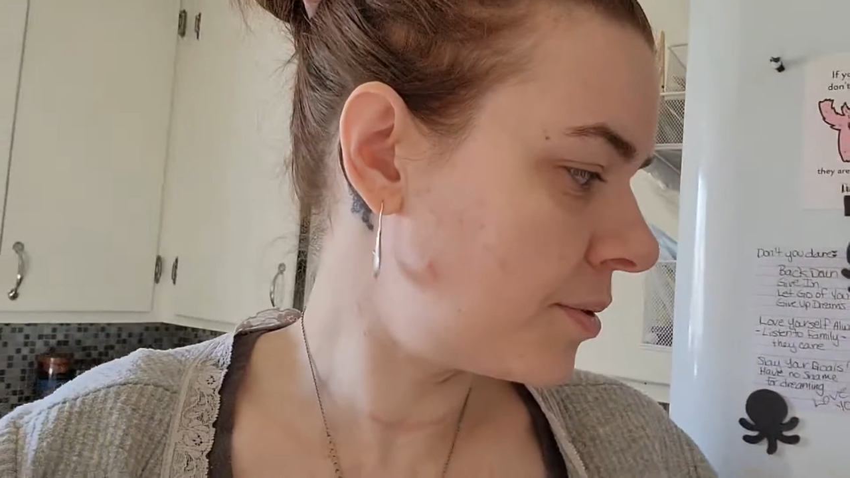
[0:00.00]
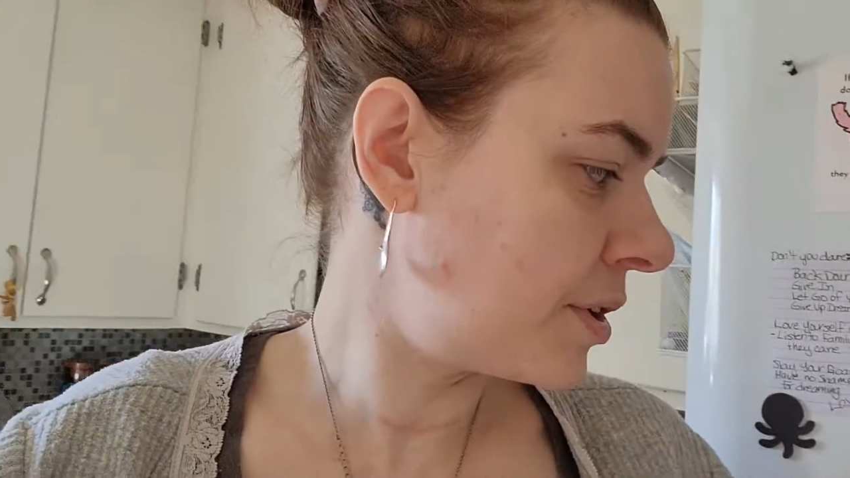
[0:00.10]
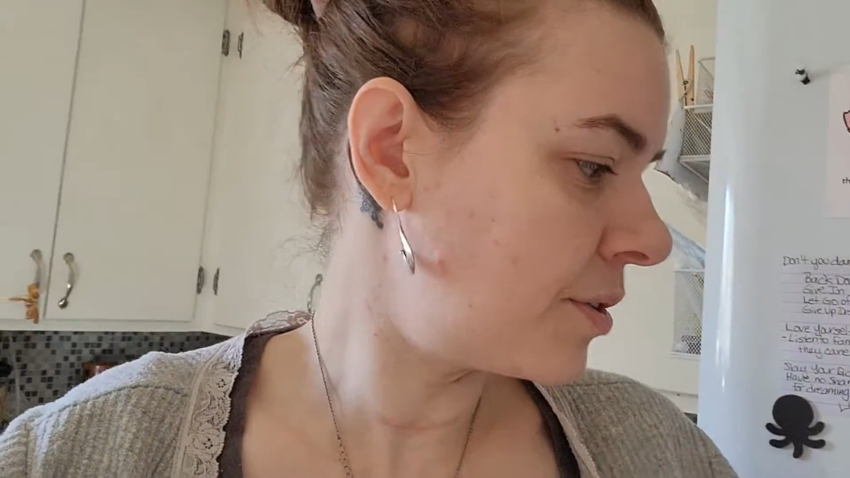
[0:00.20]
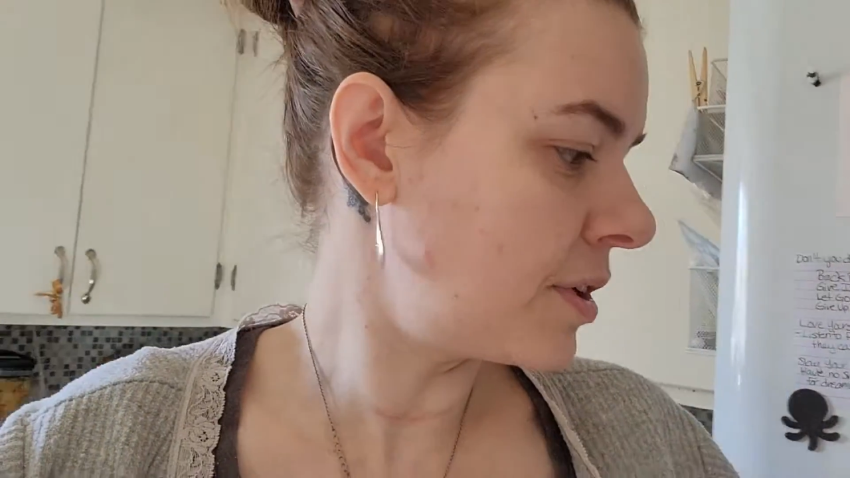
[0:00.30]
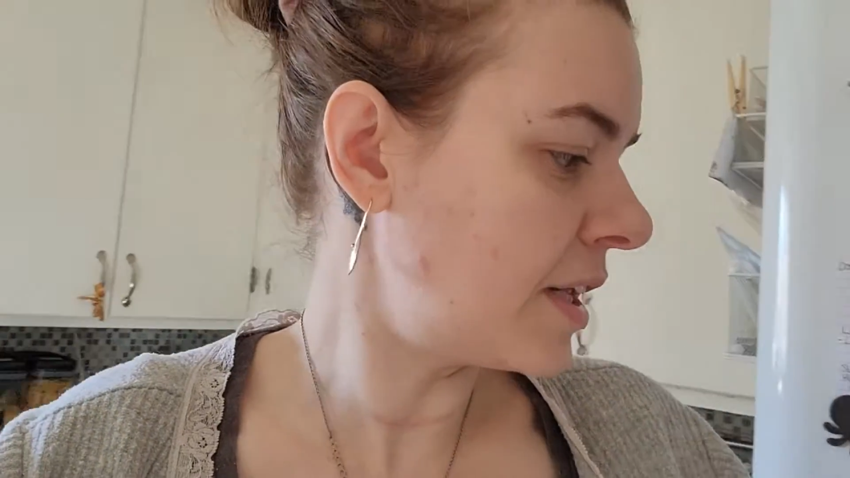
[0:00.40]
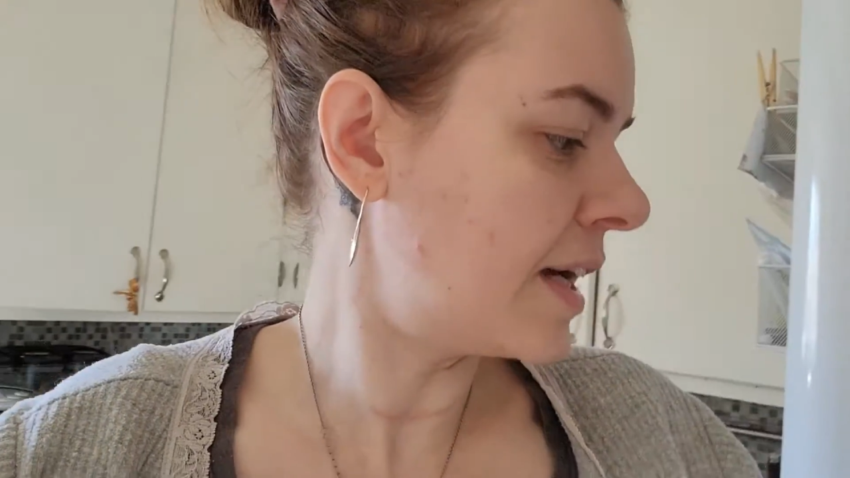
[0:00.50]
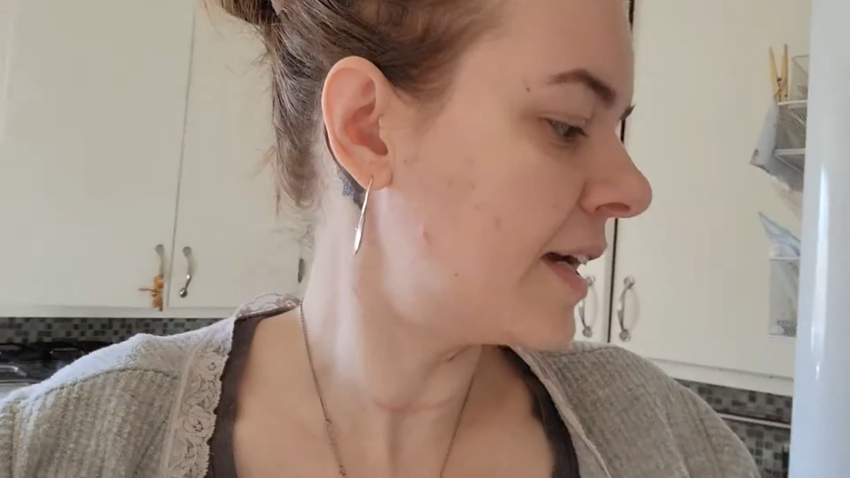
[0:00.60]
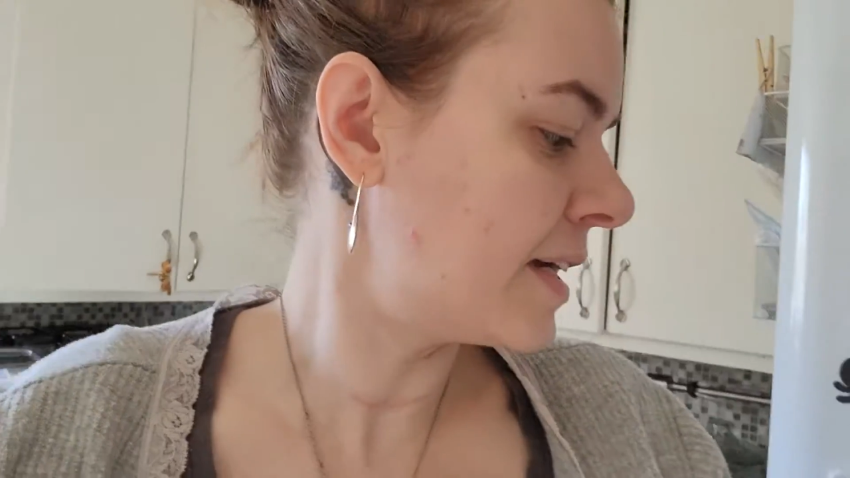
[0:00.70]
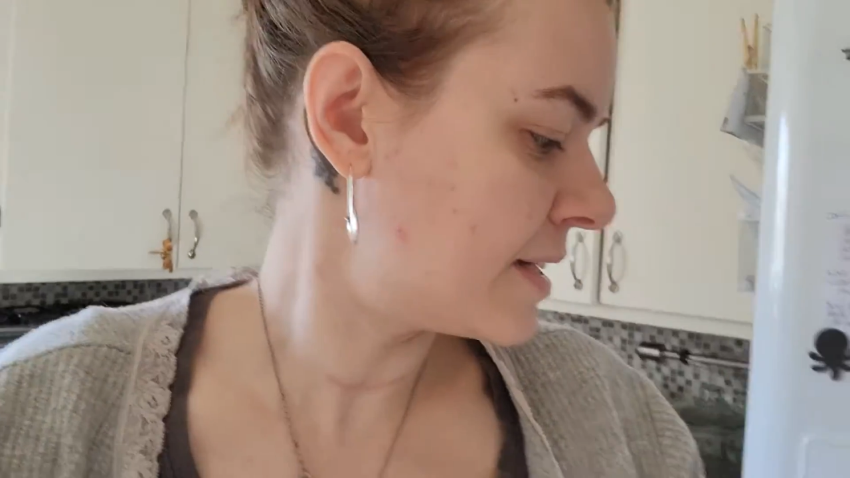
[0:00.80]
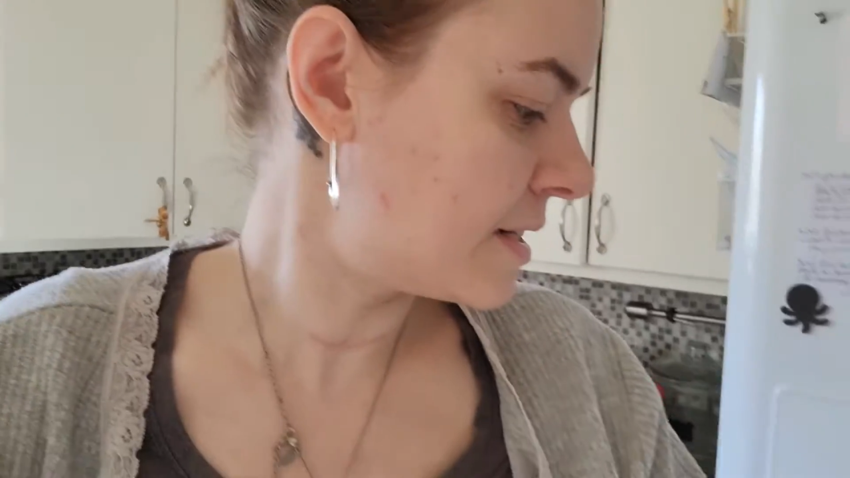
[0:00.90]

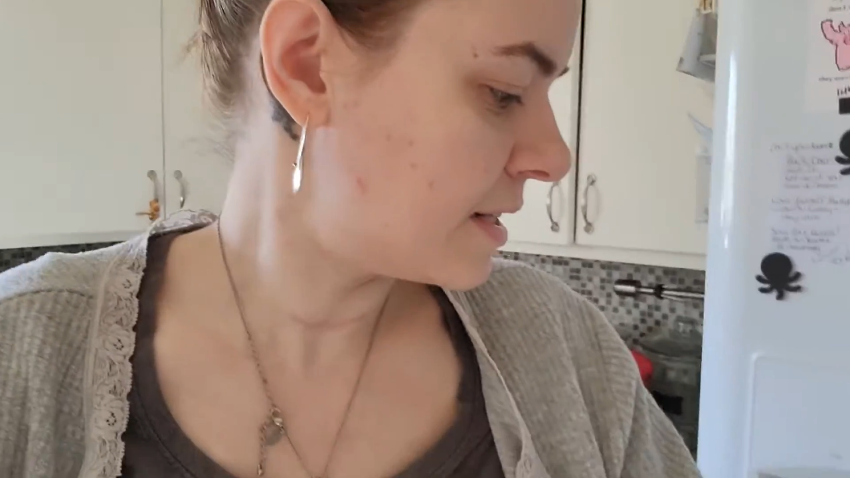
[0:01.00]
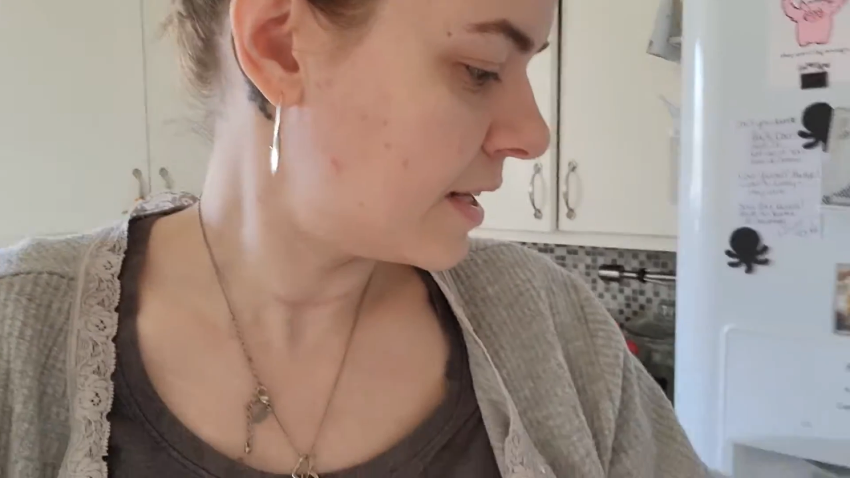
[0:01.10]
utilize